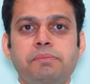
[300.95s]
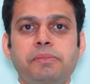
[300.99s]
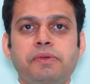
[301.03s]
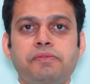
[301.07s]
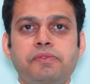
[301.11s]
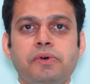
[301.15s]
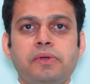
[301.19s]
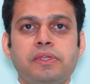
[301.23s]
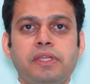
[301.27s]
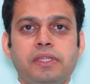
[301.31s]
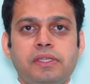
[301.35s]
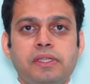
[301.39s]

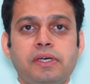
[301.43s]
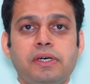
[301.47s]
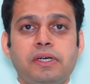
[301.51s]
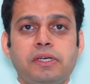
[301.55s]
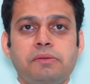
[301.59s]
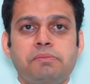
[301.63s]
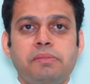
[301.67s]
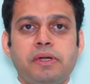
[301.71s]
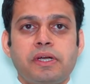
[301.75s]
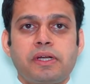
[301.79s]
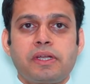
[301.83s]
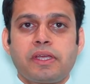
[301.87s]
before their
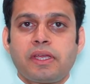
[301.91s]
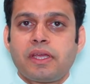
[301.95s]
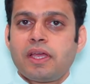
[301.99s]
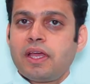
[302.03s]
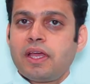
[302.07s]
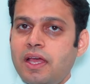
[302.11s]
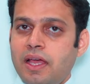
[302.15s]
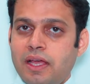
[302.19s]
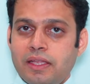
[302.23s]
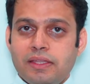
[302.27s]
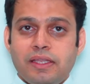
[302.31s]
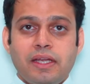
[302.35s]
third birthday
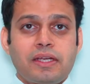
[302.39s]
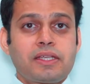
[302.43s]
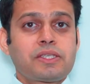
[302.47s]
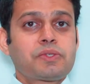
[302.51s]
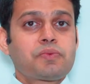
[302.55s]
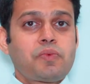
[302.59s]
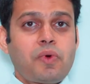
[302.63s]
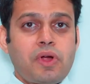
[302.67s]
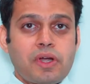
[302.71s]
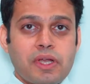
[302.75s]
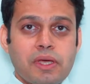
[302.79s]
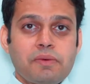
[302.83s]
and that is
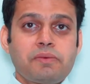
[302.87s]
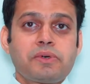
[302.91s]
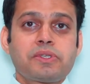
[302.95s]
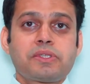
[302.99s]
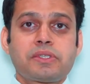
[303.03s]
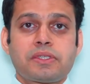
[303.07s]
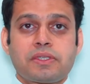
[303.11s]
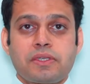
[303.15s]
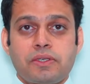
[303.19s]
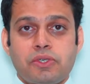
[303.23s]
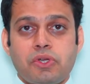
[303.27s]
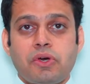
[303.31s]
what i
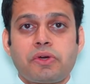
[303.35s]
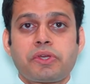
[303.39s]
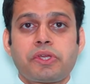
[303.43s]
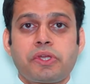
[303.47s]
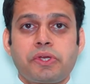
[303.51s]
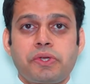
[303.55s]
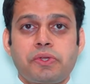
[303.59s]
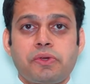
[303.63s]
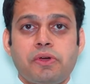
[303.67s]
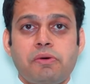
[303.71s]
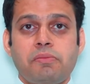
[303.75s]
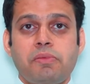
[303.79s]
was
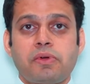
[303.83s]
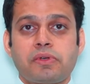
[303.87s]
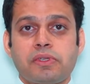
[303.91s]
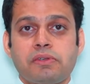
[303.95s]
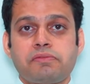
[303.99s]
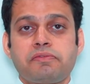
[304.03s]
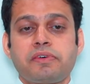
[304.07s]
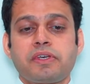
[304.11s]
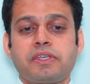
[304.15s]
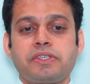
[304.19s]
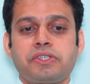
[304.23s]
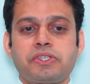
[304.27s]
talking to you about the
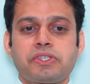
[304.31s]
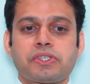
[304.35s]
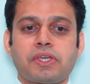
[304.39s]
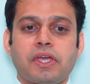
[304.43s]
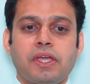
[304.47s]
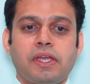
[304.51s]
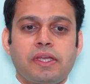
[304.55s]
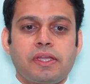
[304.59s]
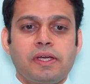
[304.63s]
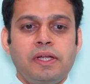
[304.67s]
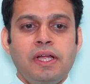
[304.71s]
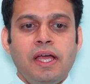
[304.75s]
first
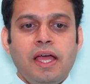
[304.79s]
child